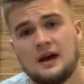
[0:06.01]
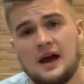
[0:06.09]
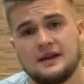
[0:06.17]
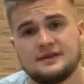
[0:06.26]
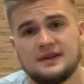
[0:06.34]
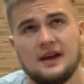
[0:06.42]

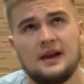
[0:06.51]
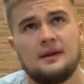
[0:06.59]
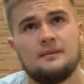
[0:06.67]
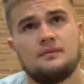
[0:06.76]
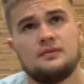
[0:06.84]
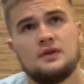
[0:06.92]
I'd
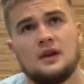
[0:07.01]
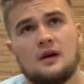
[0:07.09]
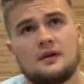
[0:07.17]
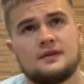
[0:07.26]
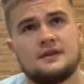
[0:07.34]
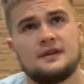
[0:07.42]
say
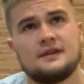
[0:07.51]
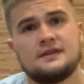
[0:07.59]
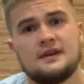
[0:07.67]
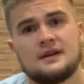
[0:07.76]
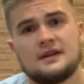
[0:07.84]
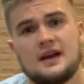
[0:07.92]

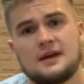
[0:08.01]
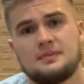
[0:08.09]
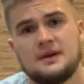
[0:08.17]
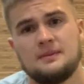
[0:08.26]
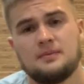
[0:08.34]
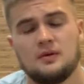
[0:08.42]
narcissistic like
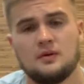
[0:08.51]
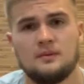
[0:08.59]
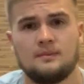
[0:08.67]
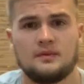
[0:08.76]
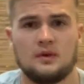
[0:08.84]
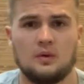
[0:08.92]

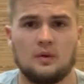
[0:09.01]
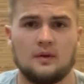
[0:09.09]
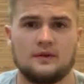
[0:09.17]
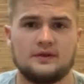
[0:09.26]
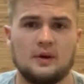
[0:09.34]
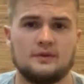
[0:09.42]
people or
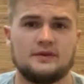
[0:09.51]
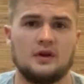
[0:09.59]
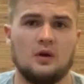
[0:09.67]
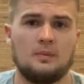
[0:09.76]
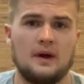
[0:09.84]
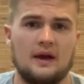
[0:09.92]

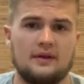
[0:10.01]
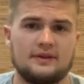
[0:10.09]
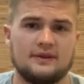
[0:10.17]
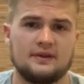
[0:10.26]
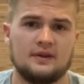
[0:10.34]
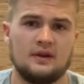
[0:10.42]
sociopaths.
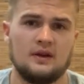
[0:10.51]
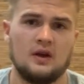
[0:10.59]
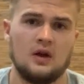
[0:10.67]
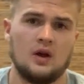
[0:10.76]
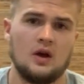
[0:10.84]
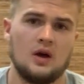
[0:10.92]

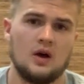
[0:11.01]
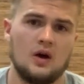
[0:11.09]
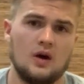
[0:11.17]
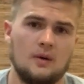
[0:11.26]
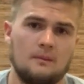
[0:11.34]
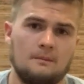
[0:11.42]

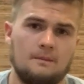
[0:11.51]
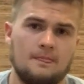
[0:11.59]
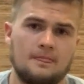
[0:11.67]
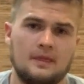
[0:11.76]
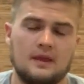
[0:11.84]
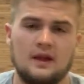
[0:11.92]
I'm
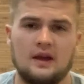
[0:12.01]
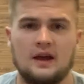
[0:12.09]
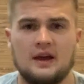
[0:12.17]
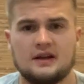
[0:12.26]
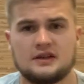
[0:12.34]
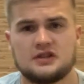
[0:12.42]

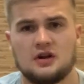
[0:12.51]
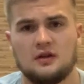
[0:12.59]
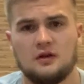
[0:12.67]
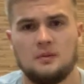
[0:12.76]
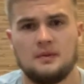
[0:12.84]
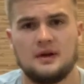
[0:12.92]
gonna share a
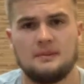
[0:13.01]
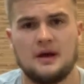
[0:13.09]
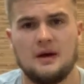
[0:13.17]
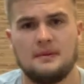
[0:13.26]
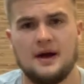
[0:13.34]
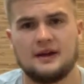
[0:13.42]
little bit
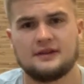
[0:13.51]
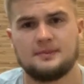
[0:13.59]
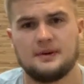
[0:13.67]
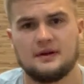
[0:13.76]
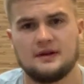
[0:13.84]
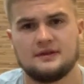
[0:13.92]
about my
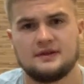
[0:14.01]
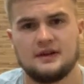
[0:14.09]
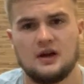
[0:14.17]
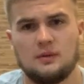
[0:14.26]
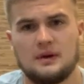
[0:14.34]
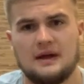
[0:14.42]
experience.
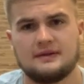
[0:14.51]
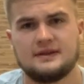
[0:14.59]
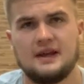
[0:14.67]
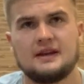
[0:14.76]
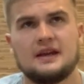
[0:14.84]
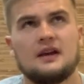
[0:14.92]
When I was
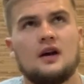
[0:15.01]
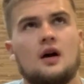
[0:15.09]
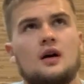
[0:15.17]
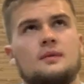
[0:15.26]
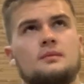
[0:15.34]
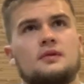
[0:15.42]
taking
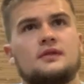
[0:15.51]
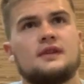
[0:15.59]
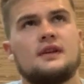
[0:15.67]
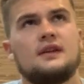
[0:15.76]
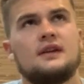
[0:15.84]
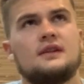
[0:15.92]
a
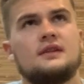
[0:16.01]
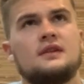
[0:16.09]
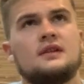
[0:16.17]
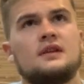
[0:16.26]
Brazilian